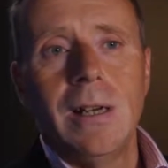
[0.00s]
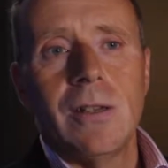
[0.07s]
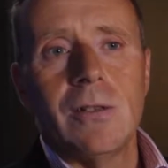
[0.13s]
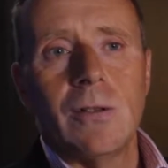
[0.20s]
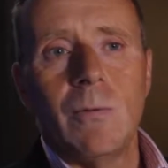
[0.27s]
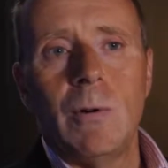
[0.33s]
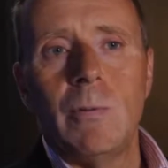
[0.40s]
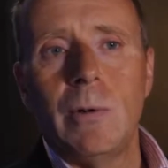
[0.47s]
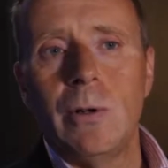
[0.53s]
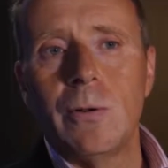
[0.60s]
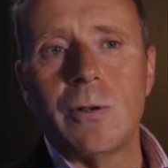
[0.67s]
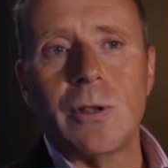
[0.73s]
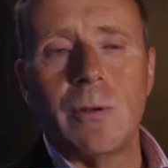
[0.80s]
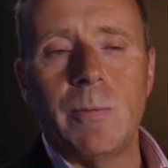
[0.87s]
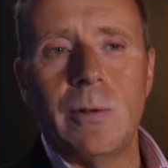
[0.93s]
So what we
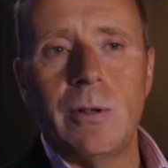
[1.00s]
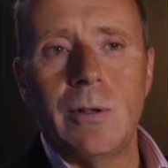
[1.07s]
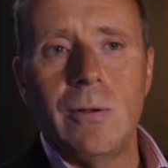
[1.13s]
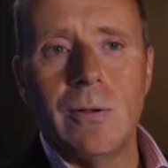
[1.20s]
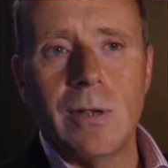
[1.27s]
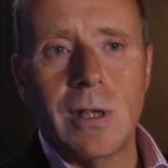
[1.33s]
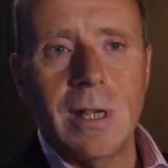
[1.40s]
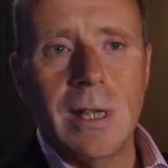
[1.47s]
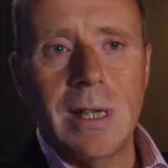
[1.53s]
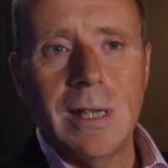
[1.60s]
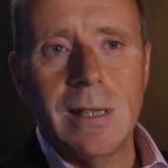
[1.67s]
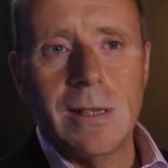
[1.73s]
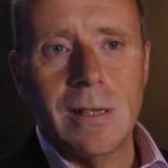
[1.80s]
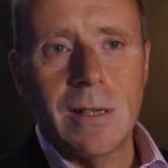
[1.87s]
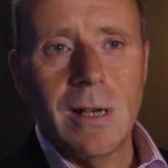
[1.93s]
also produce
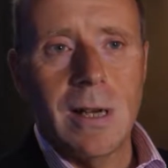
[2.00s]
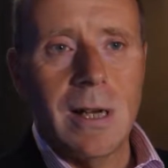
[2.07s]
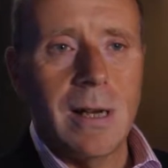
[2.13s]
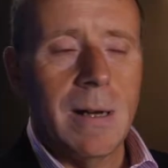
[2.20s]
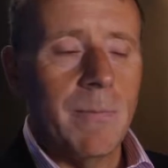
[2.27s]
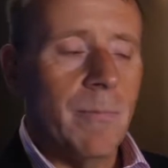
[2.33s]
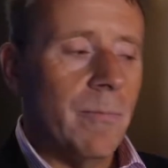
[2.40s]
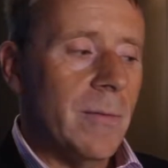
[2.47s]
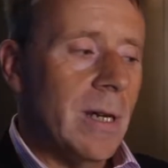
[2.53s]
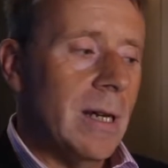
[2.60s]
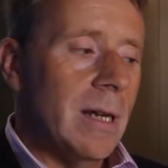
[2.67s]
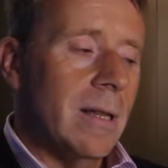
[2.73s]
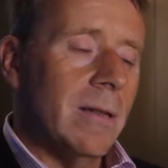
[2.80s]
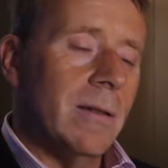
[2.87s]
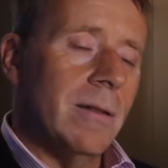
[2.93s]
is
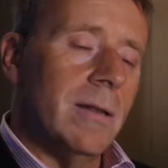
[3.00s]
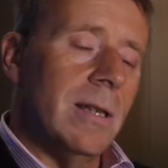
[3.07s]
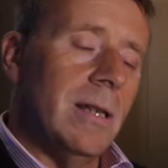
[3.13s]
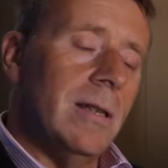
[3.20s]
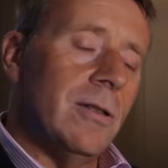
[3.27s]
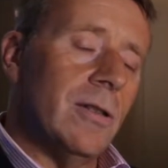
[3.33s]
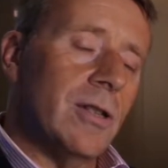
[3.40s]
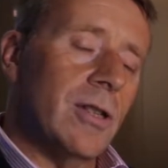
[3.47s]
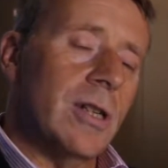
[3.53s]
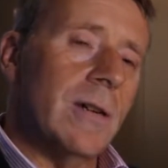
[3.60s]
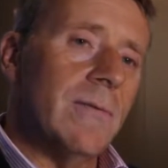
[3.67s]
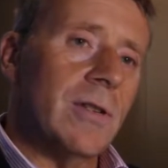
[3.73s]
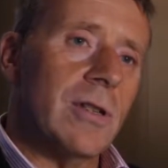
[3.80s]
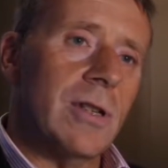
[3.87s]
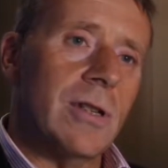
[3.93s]
the
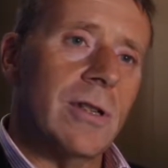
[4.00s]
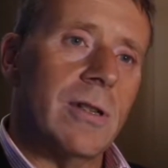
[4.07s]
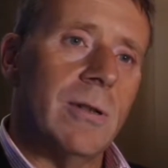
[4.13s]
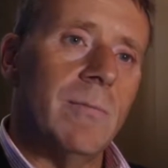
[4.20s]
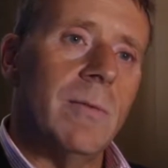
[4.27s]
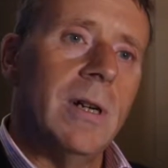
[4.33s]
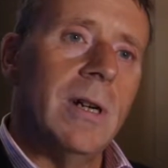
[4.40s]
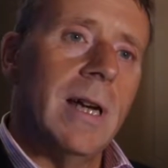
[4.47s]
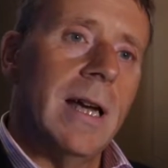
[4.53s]
Discover system,